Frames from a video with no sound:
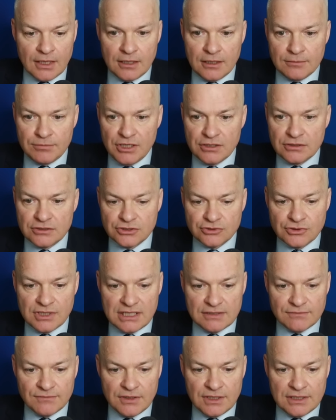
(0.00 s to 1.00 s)
Opponent's
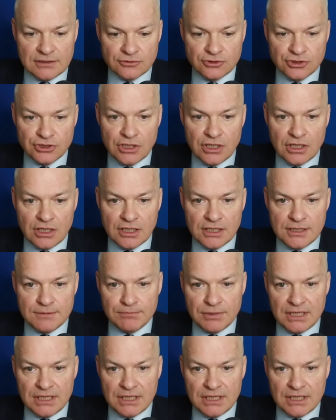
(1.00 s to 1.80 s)
rack, vile dry,